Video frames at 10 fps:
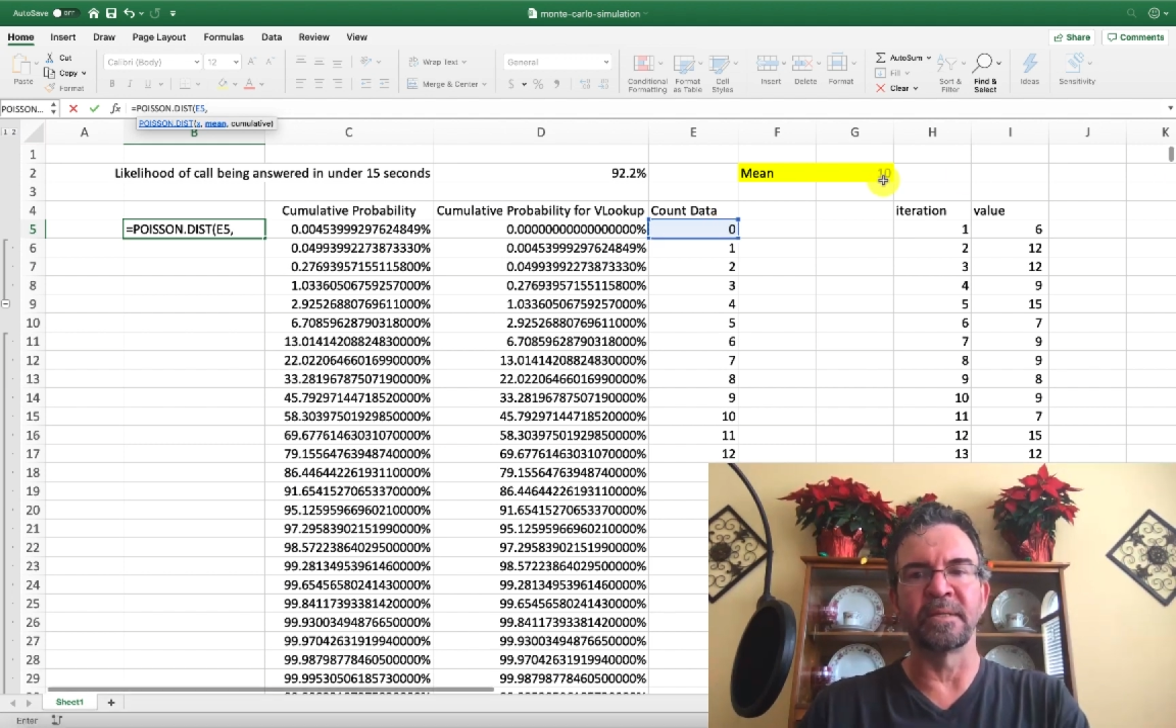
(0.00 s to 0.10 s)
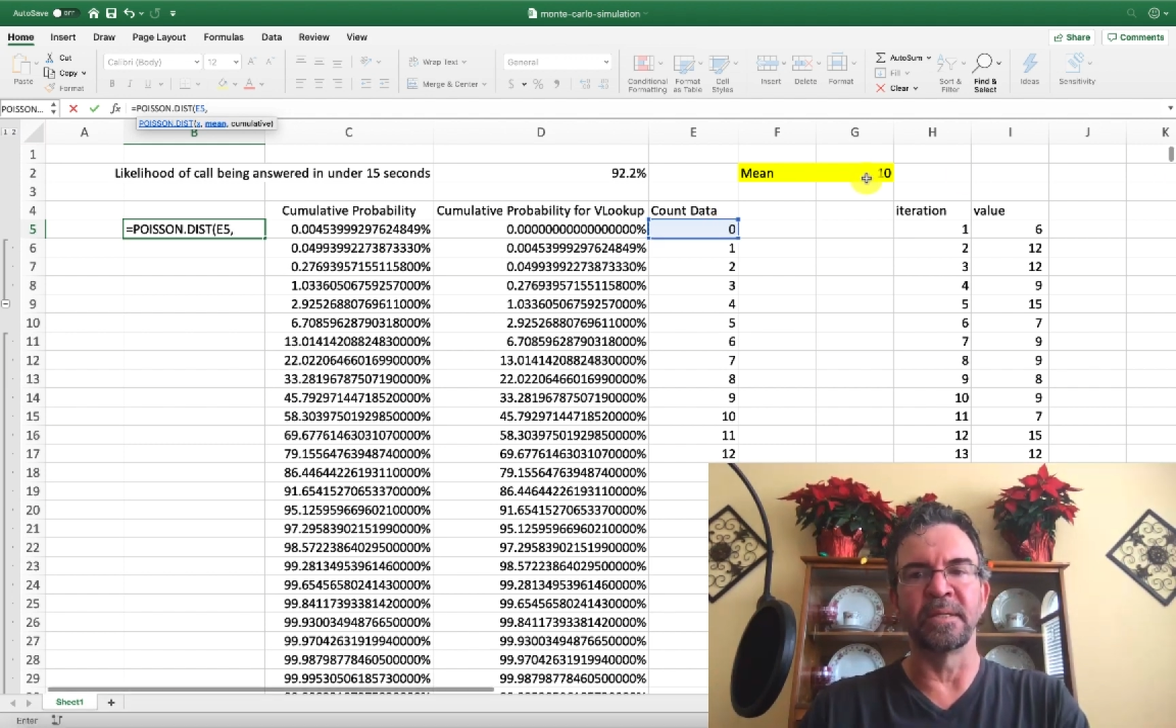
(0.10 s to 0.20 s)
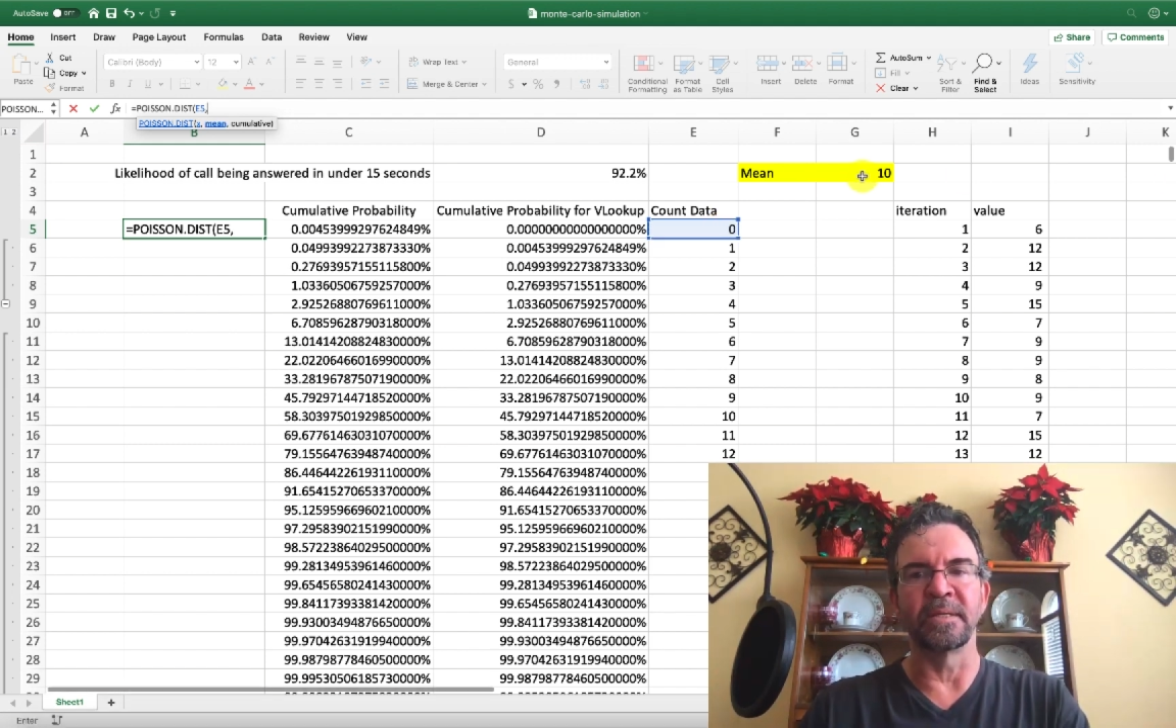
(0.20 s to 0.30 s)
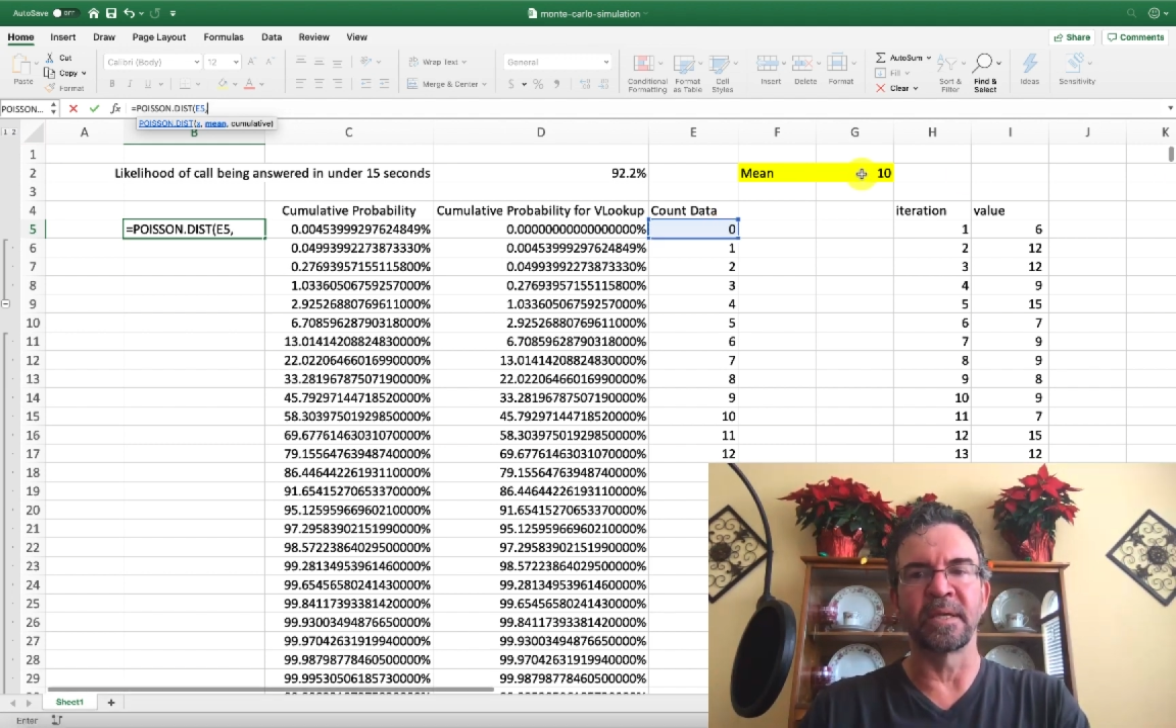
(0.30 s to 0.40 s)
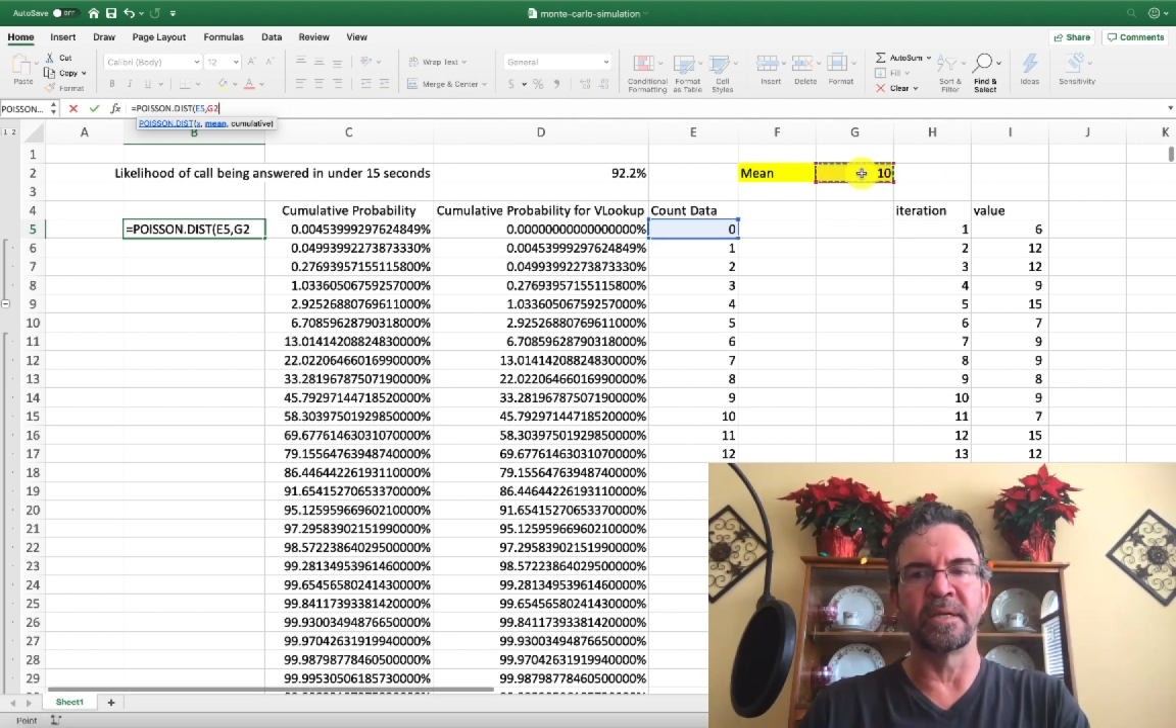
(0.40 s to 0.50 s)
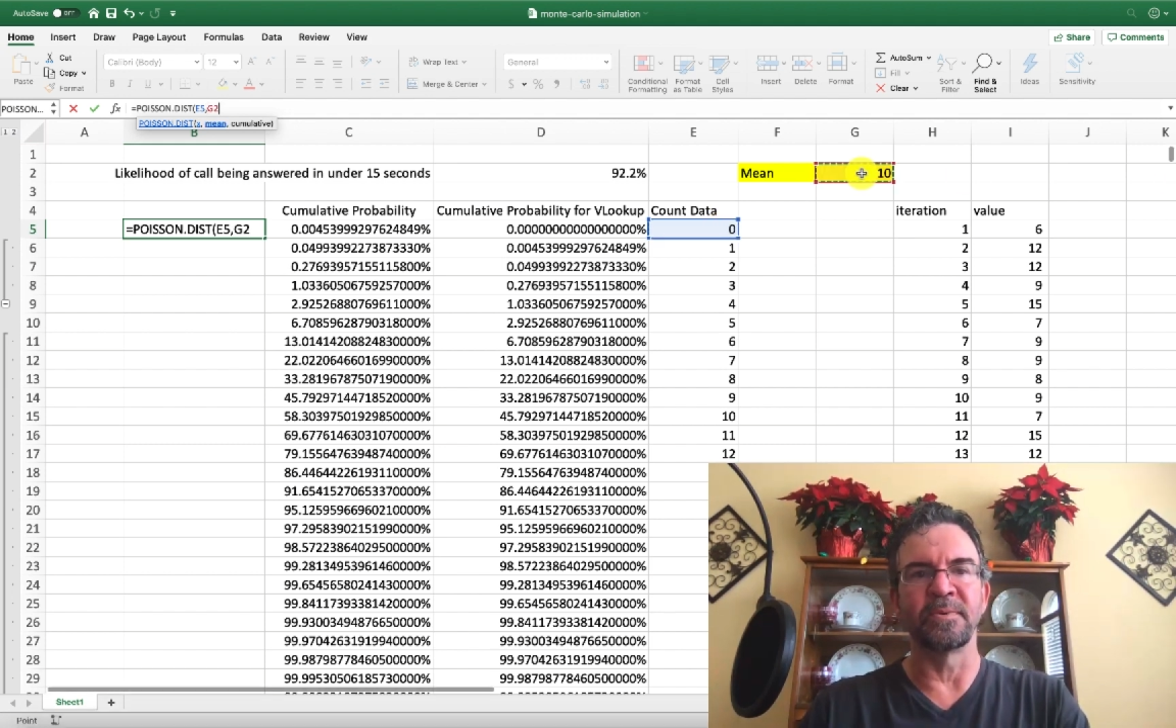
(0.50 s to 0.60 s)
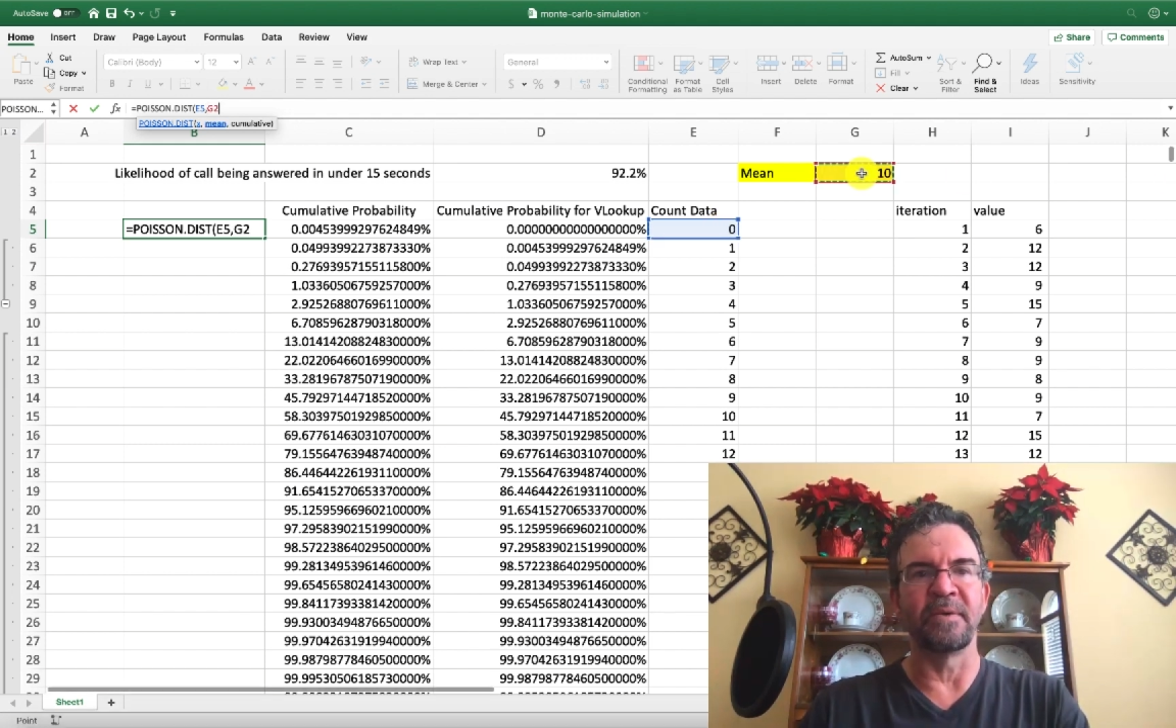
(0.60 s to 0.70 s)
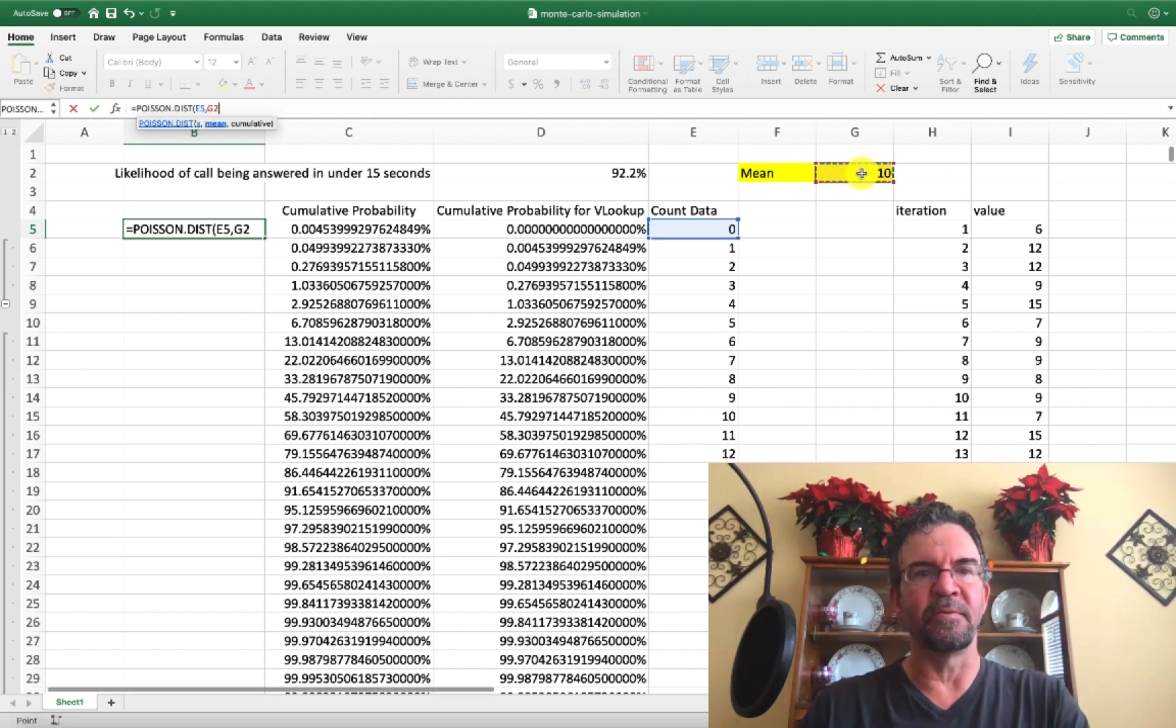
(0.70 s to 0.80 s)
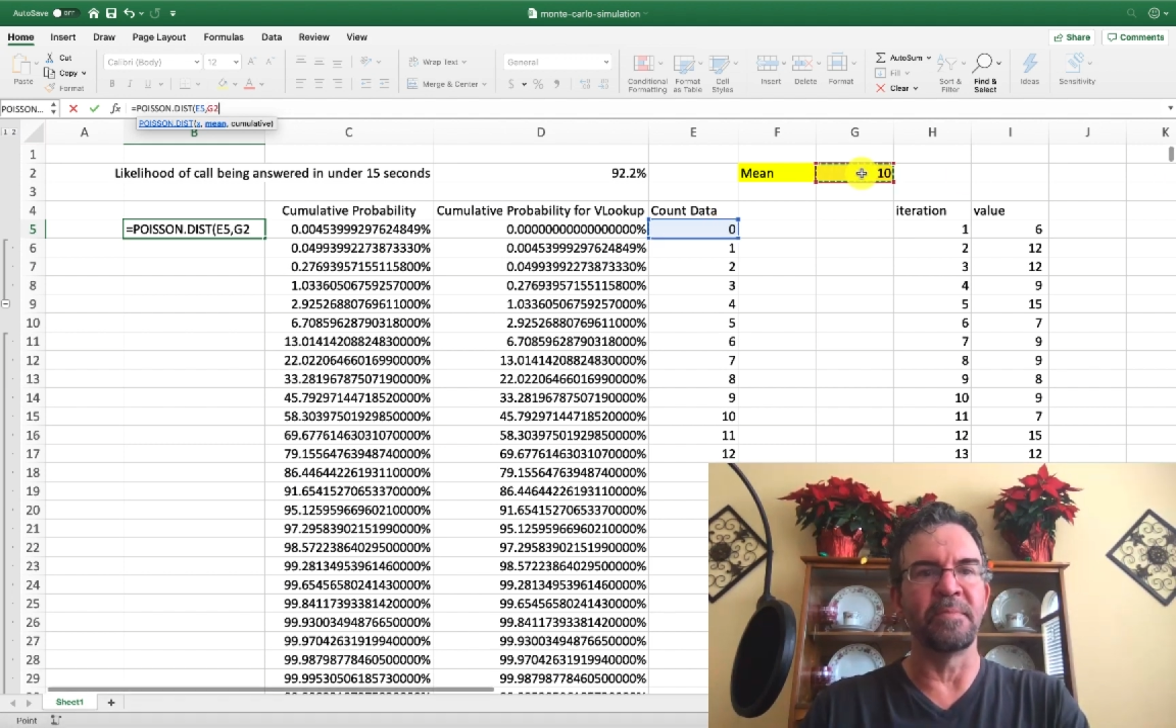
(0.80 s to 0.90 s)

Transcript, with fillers: In this case, we have a